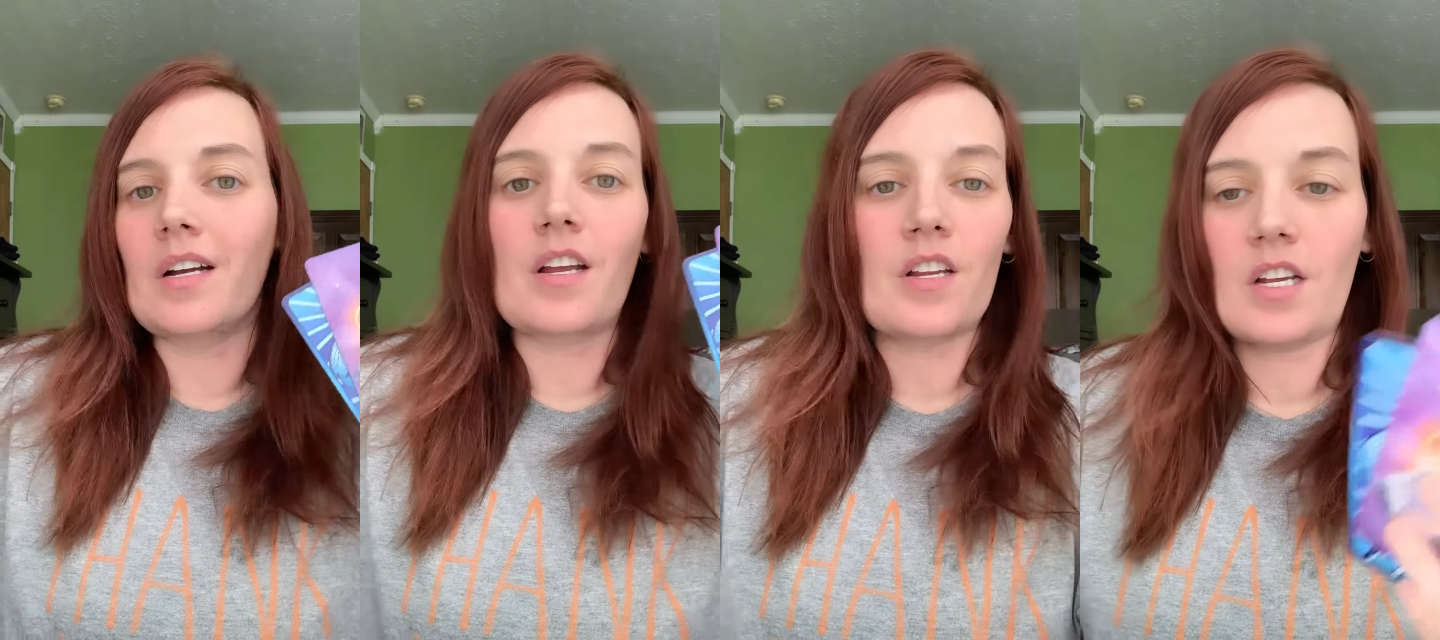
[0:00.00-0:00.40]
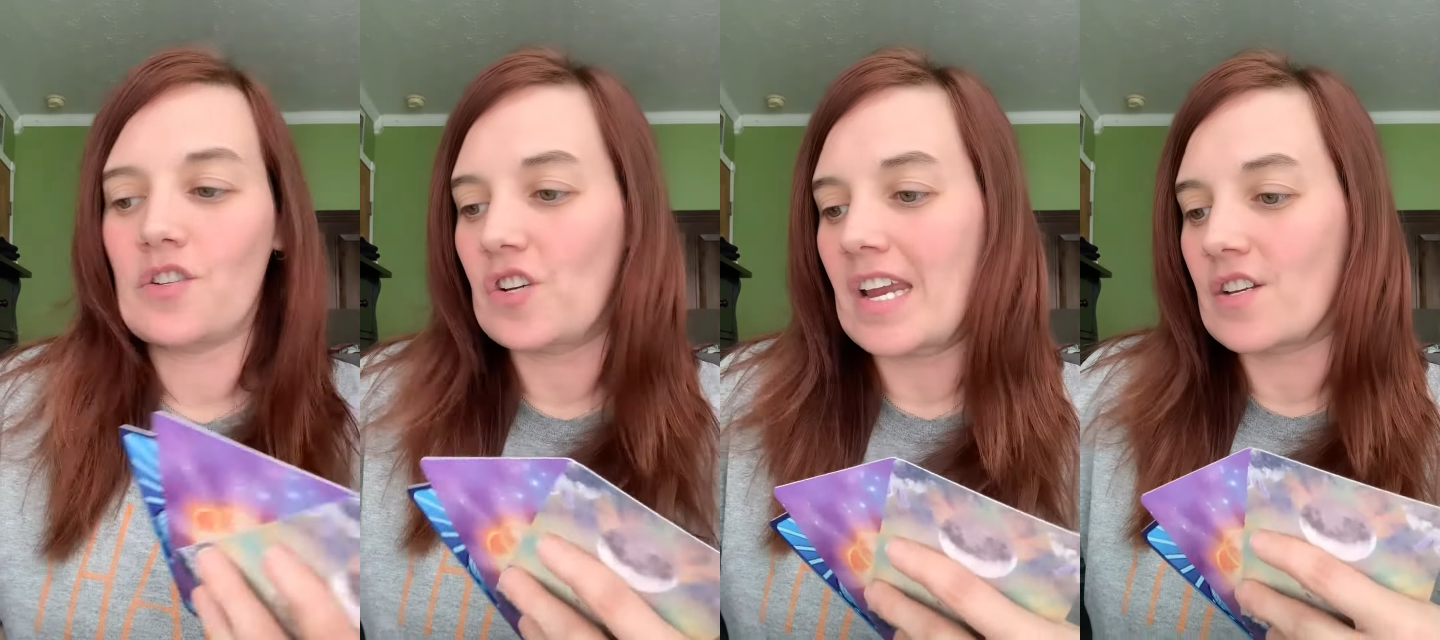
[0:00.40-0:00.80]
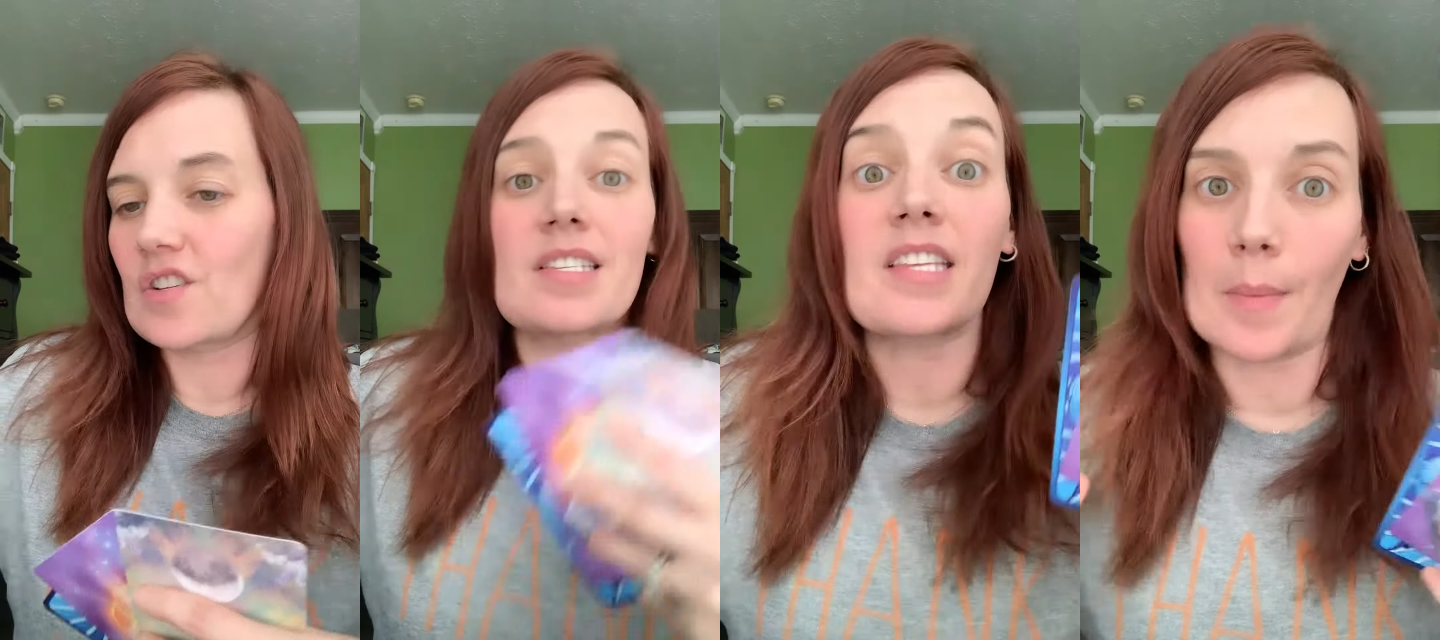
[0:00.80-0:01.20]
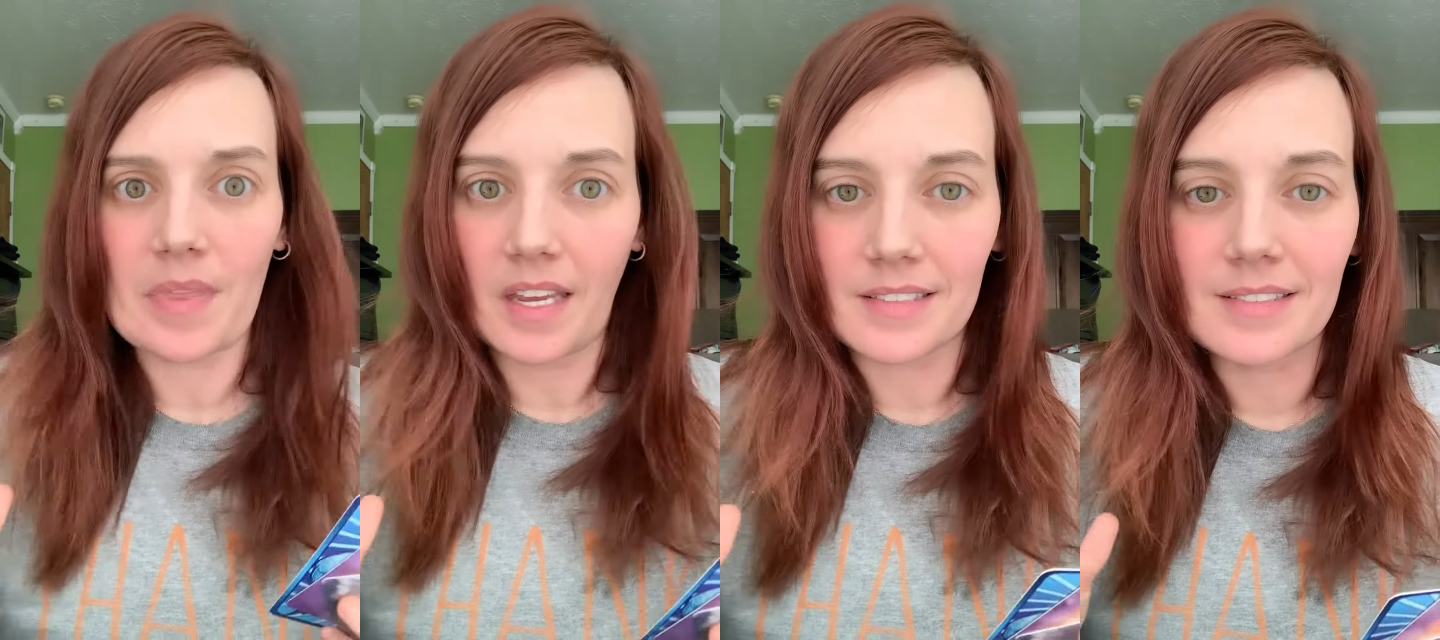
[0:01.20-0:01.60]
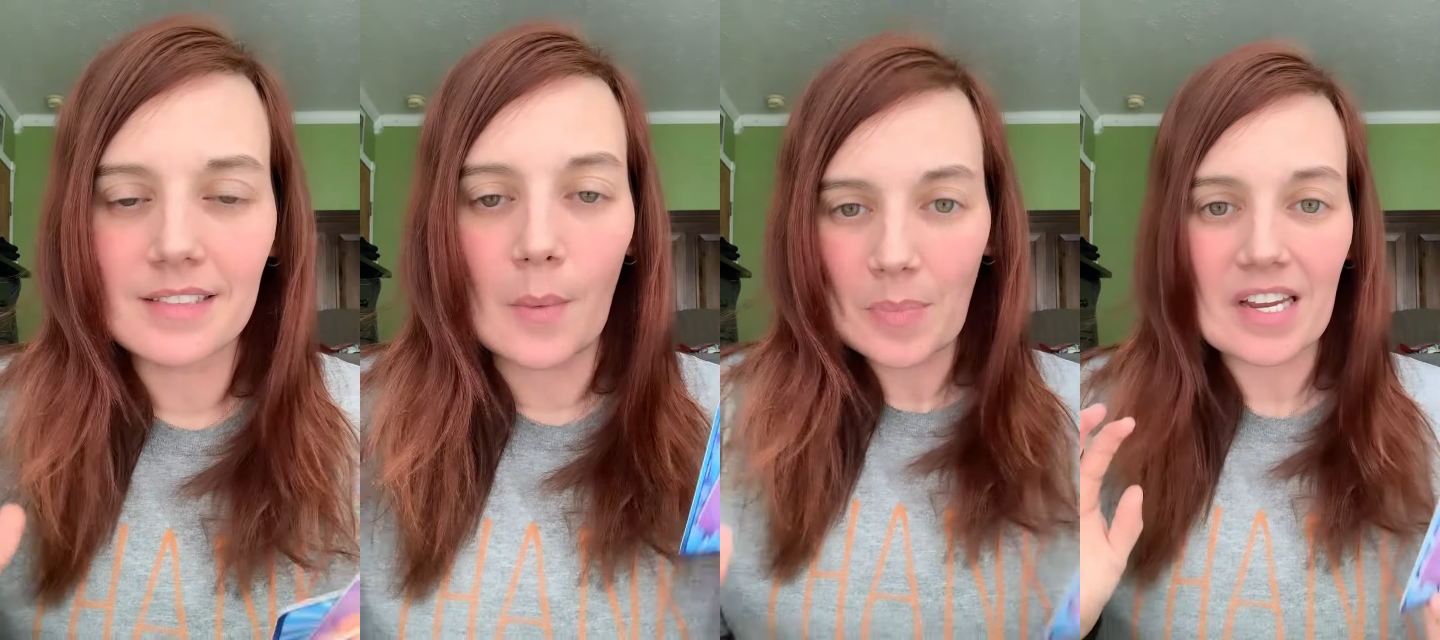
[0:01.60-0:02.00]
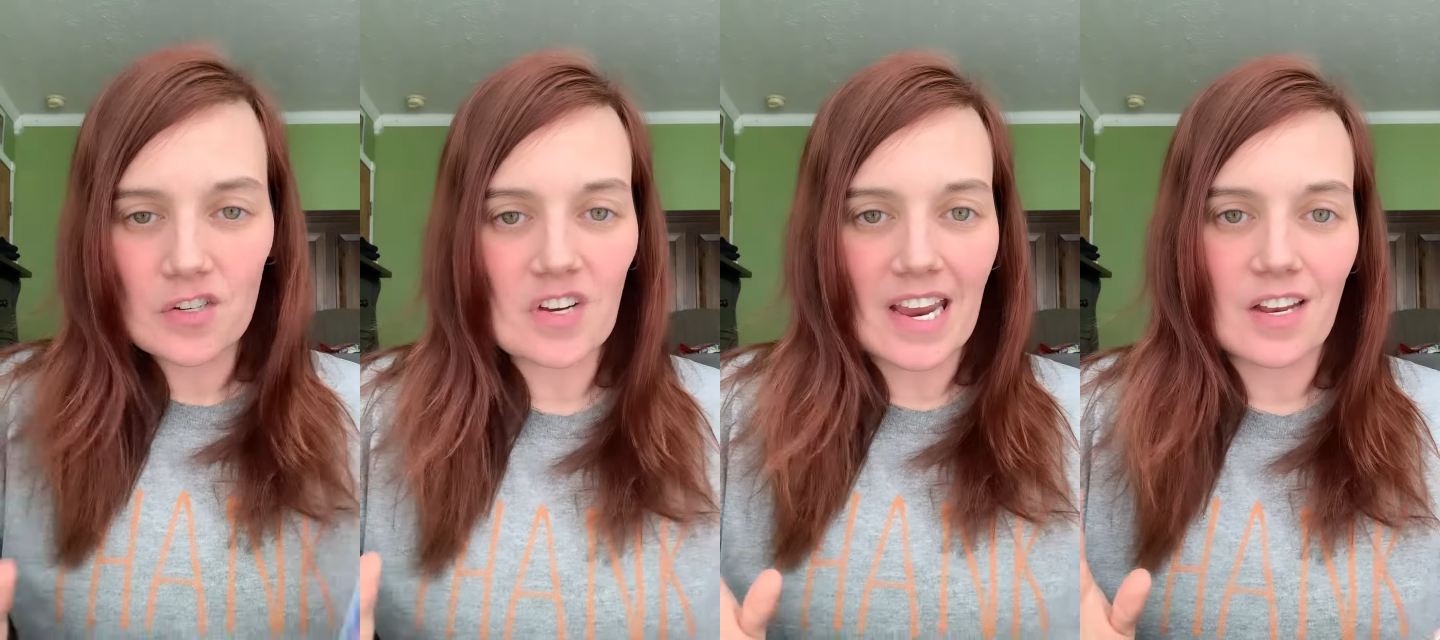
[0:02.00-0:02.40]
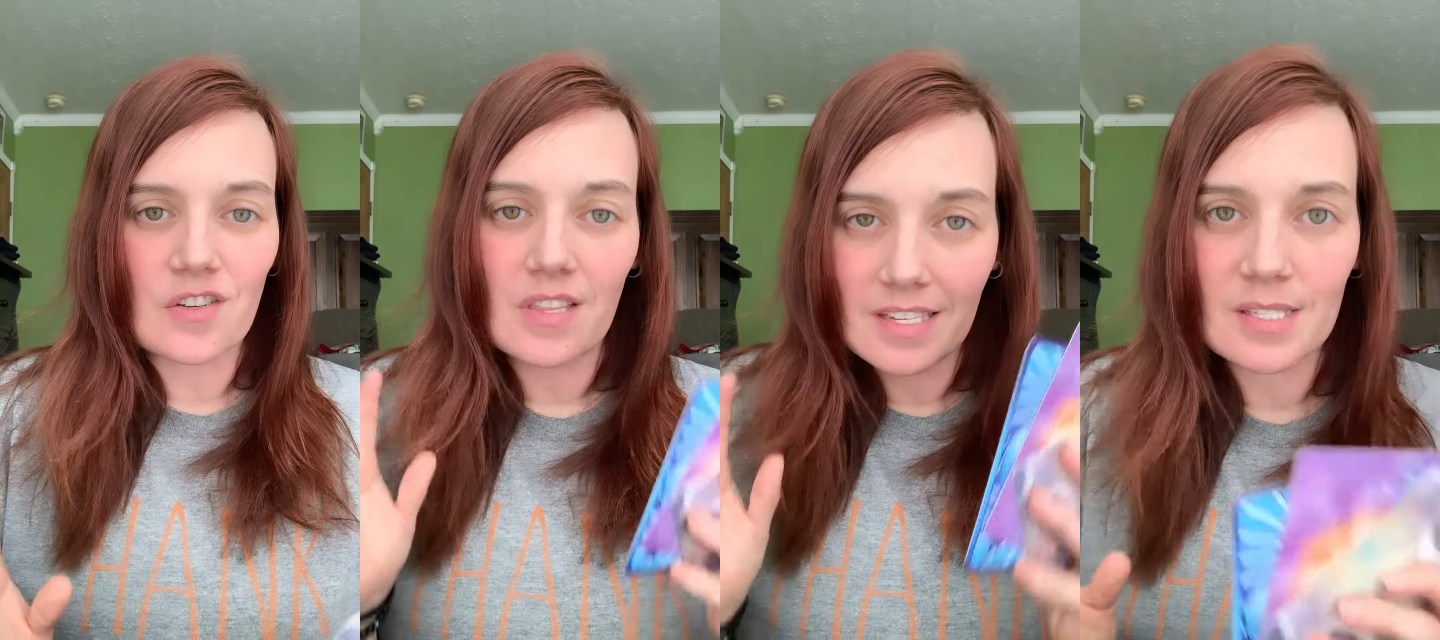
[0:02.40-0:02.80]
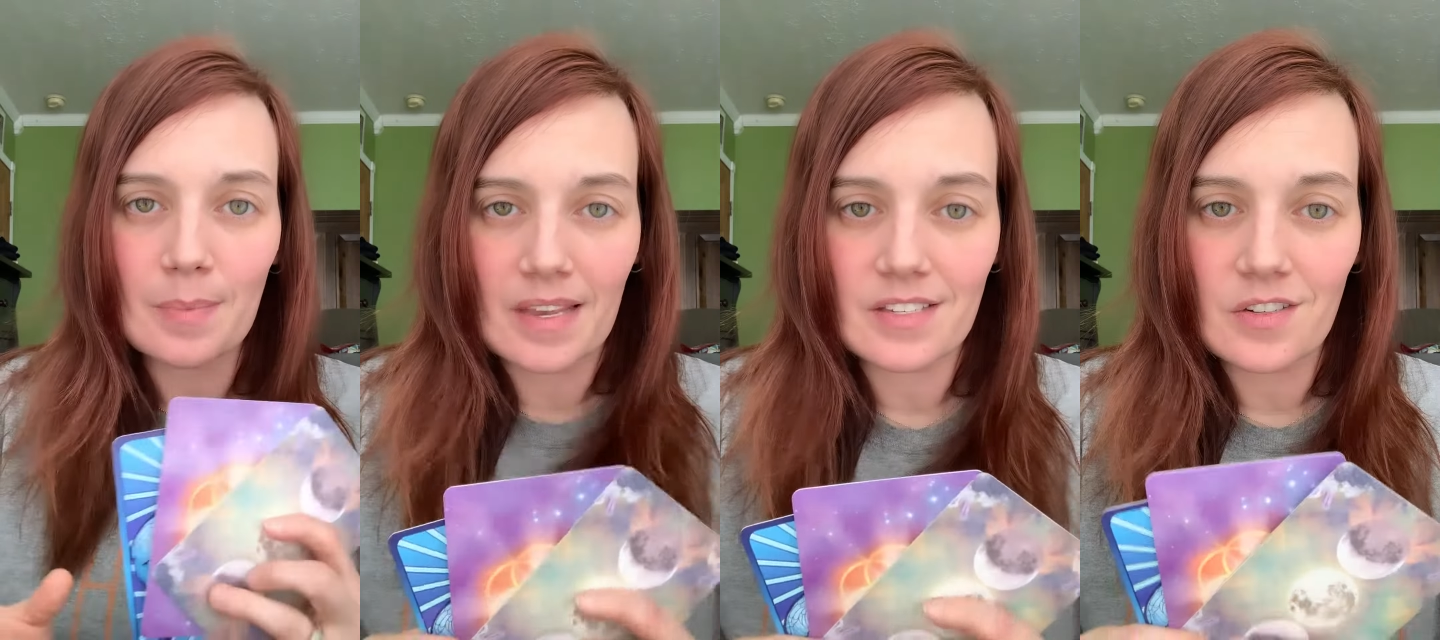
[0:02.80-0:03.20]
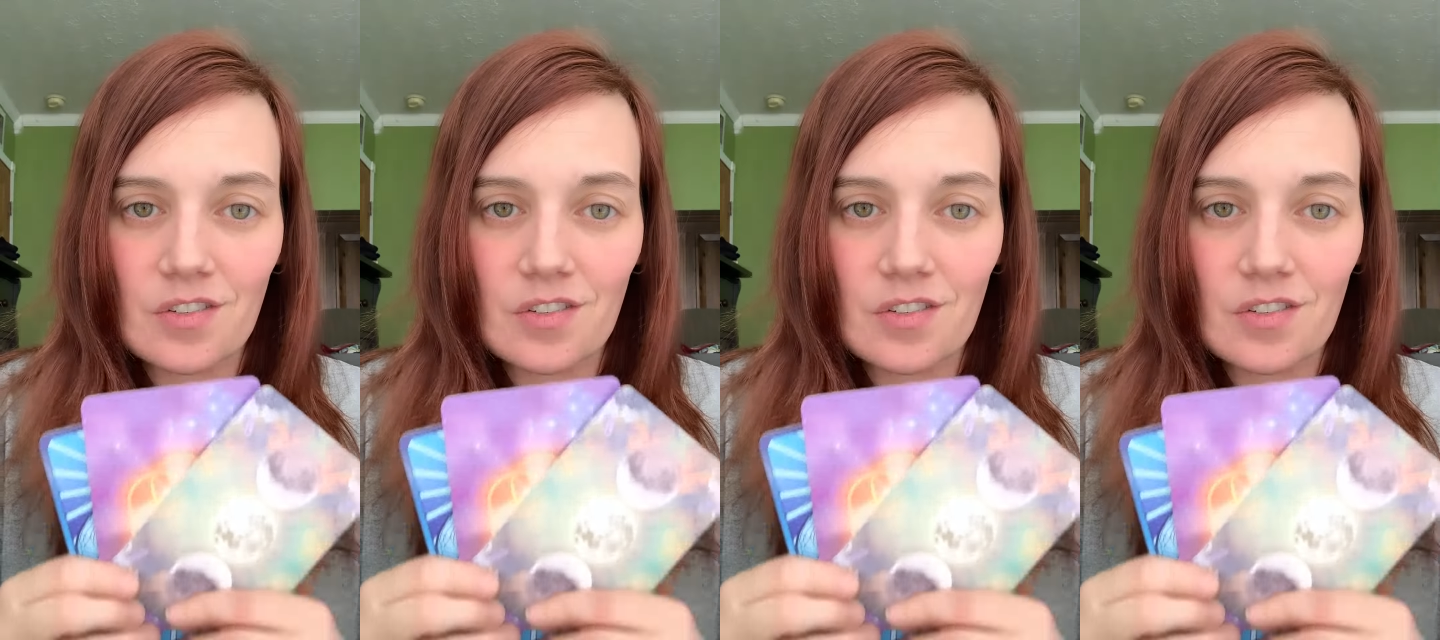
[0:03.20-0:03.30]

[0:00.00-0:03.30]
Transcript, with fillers: a change in something, a big change, this message